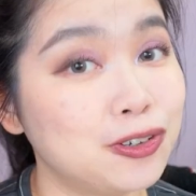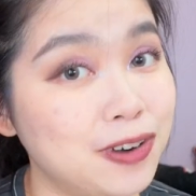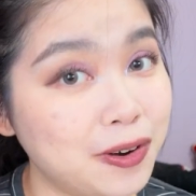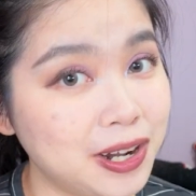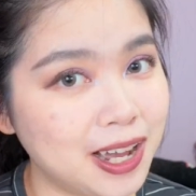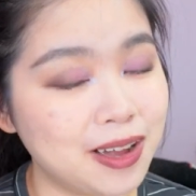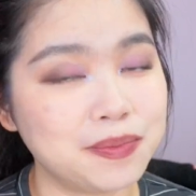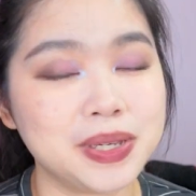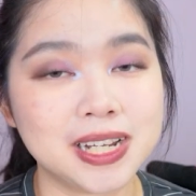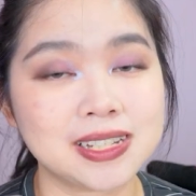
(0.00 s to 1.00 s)
To round it
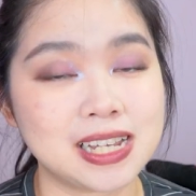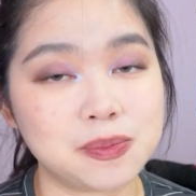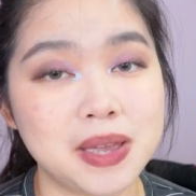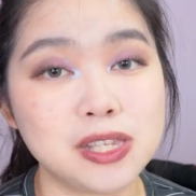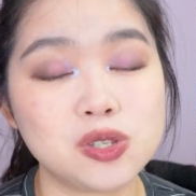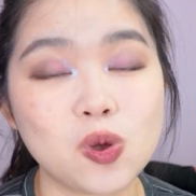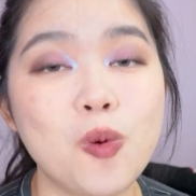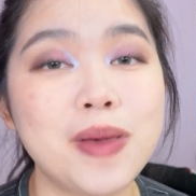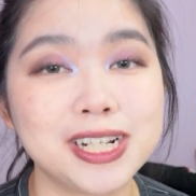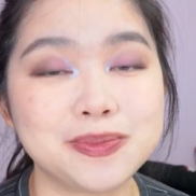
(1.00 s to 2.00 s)
up, because I spent so
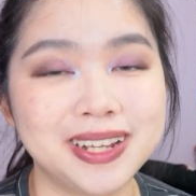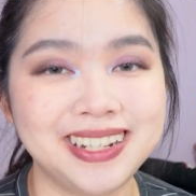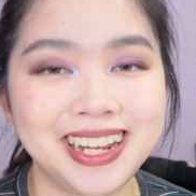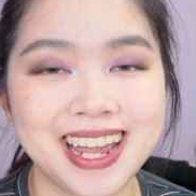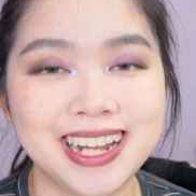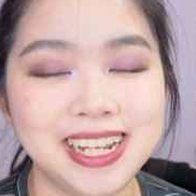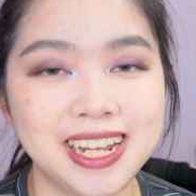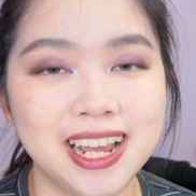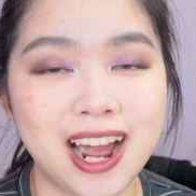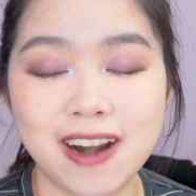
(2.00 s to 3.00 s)
much money at
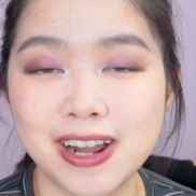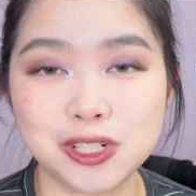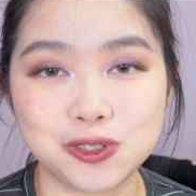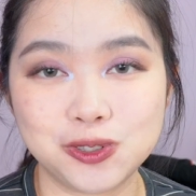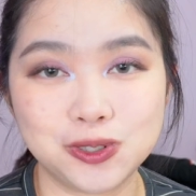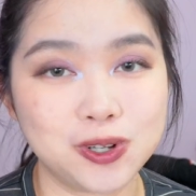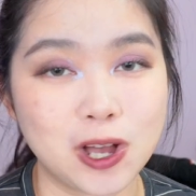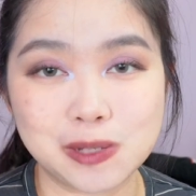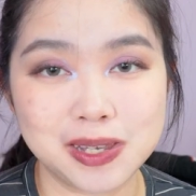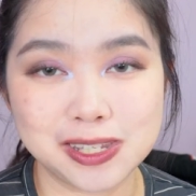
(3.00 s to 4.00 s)
the Harajuku
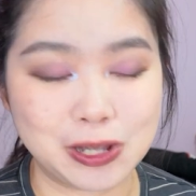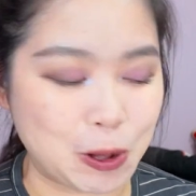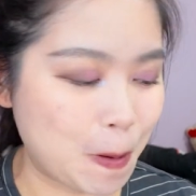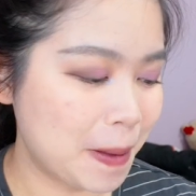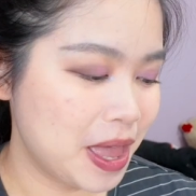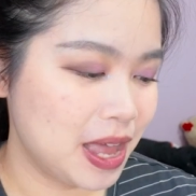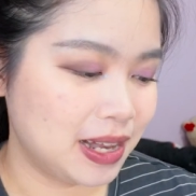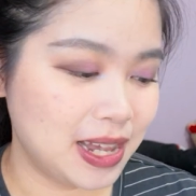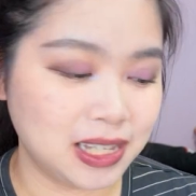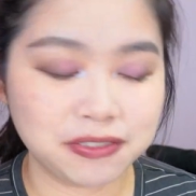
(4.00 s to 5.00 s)
Cosme store,
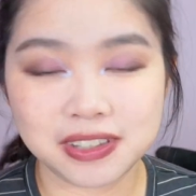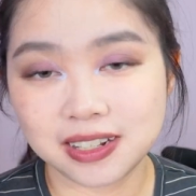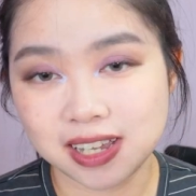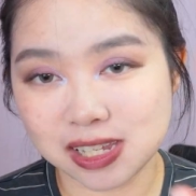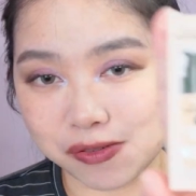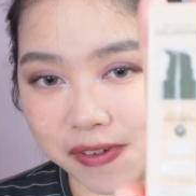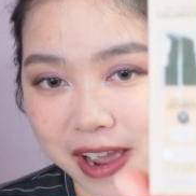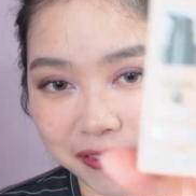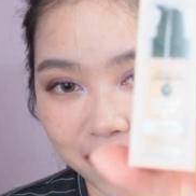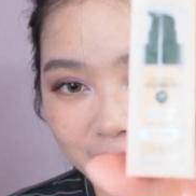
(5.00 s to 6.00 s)
they gifted this
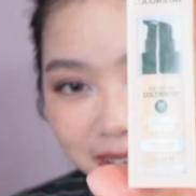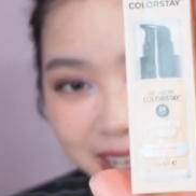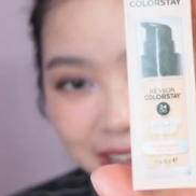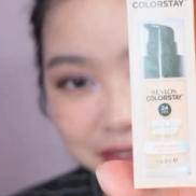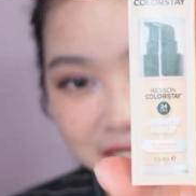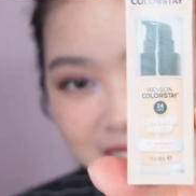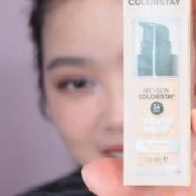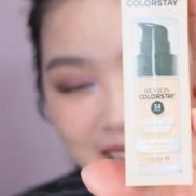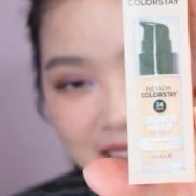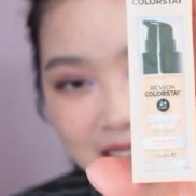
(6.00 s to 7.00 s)
Revlon Cover
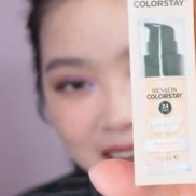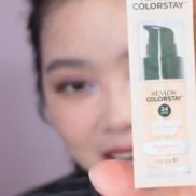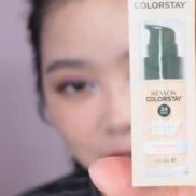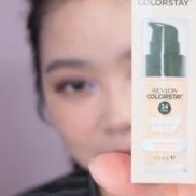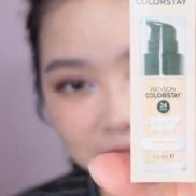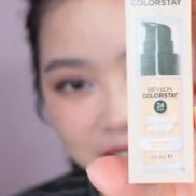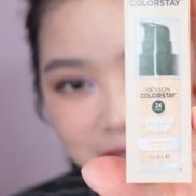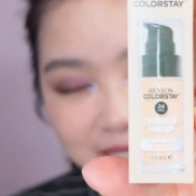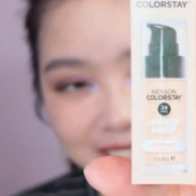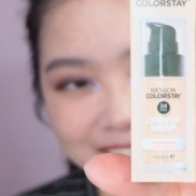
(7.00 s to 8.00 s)
Stay Liquid
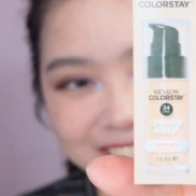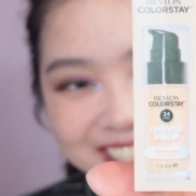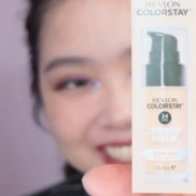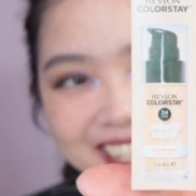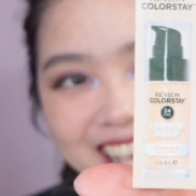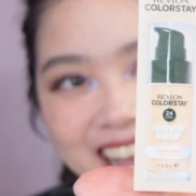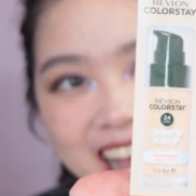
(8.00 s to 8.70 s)
Foundation